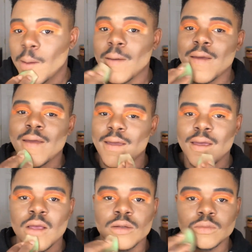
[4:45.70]
Setting Powder
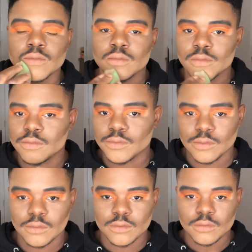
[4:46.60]
by Juvia's Place in
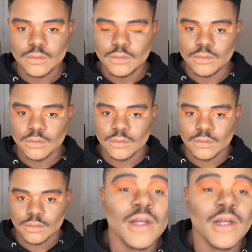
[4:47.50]
the color Gobi.